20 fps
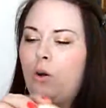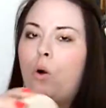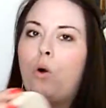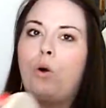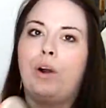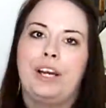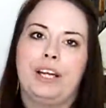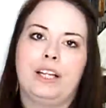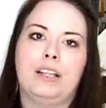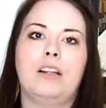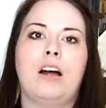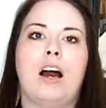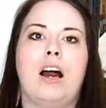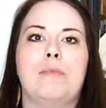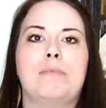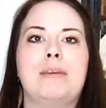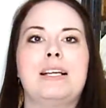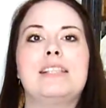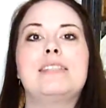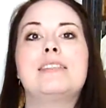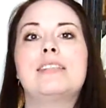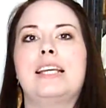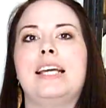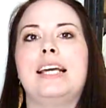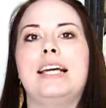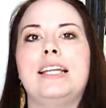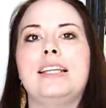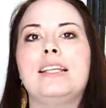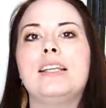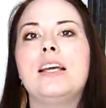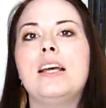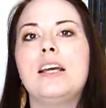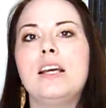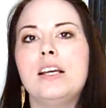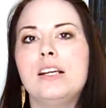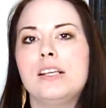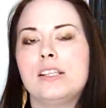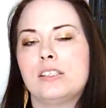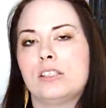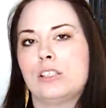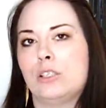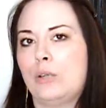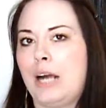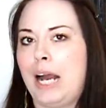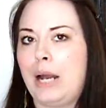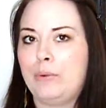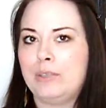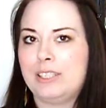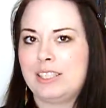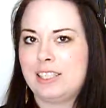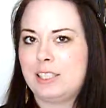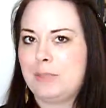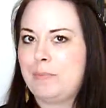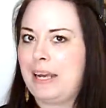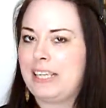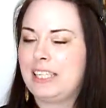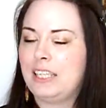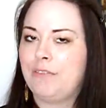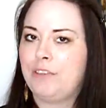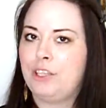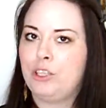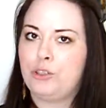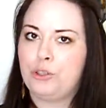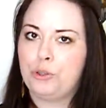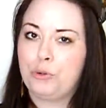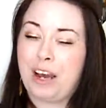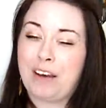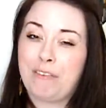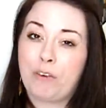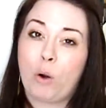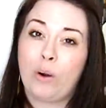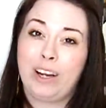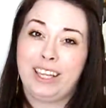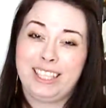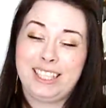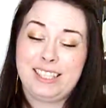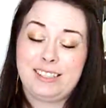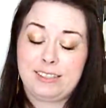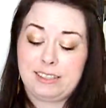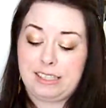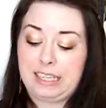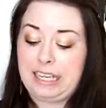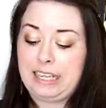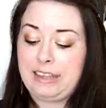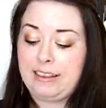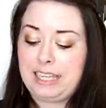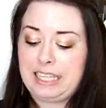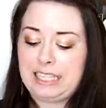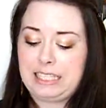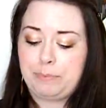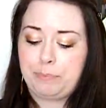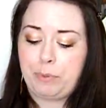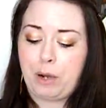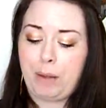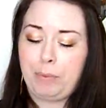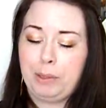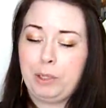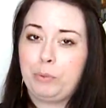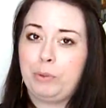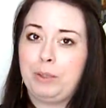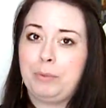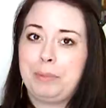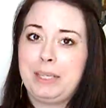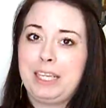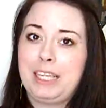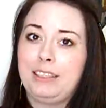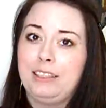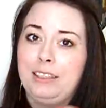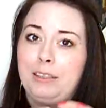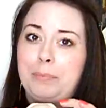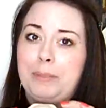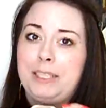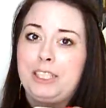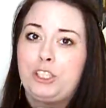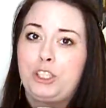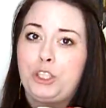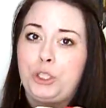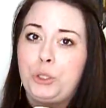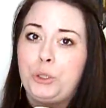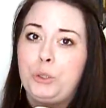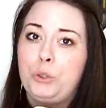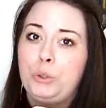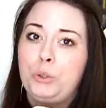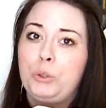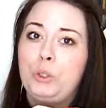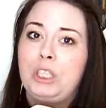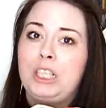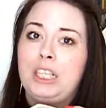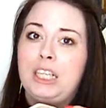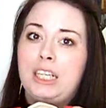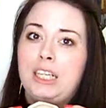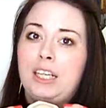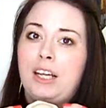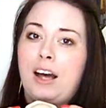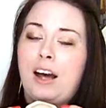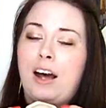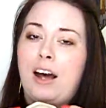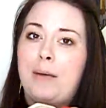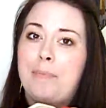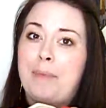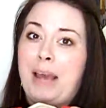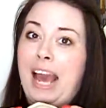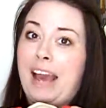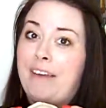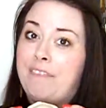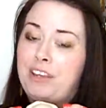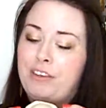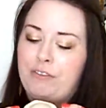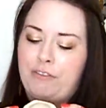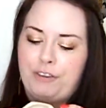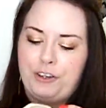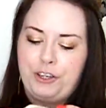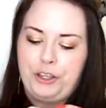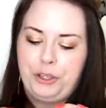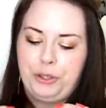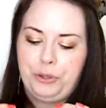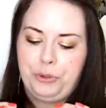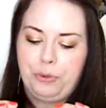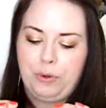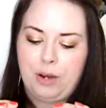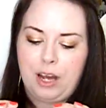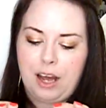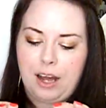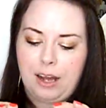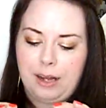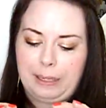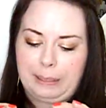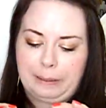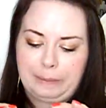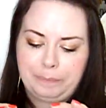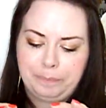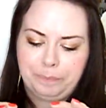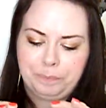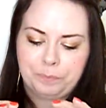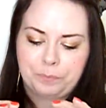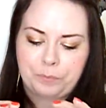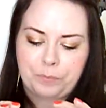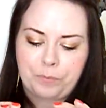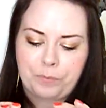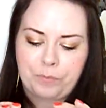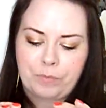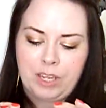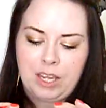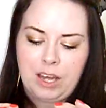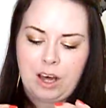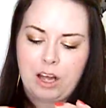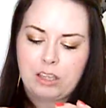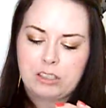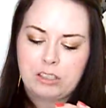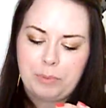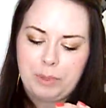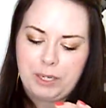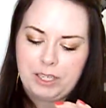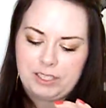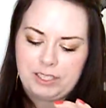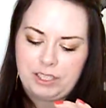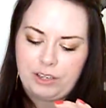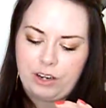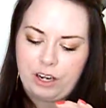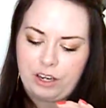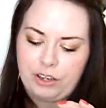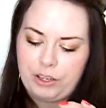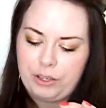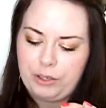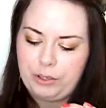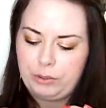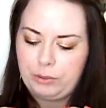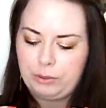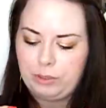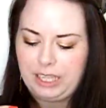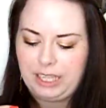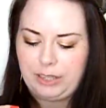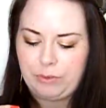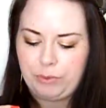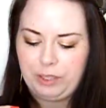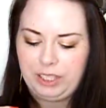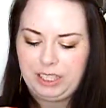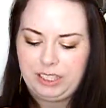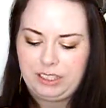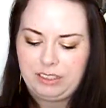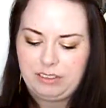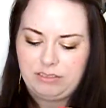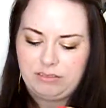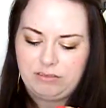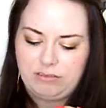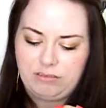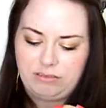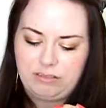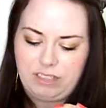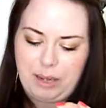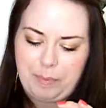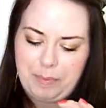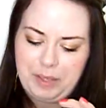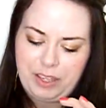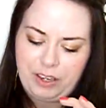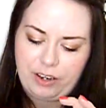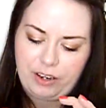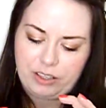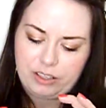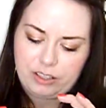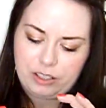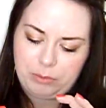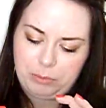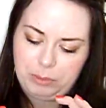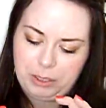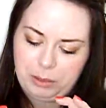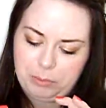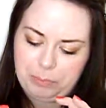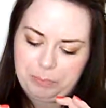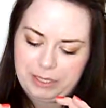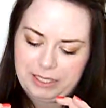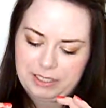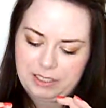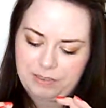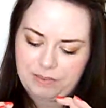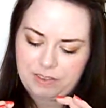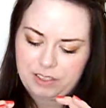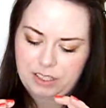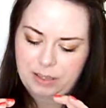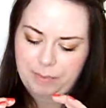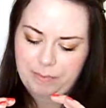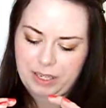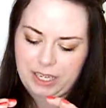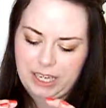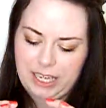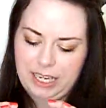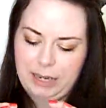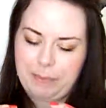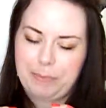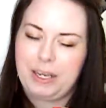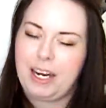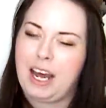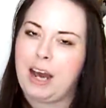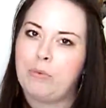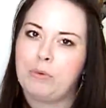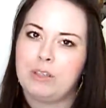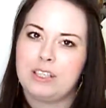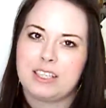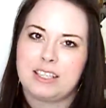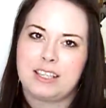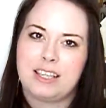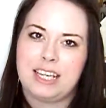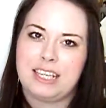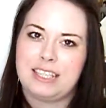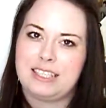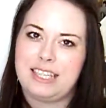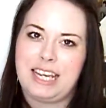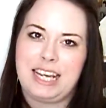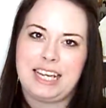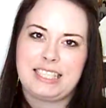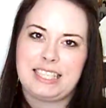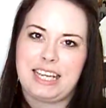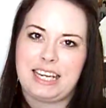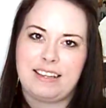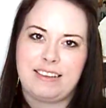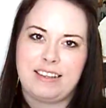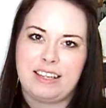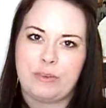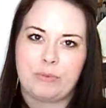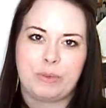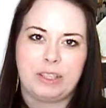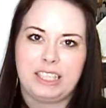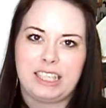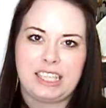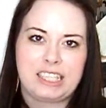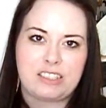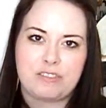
oil on my skin. So I would suspect if you do have oily skin, this probably will be a little bit too heavy for you. Also because there are no like real, I mean there are some little bits of something in it, but I wouldn't say it's anything really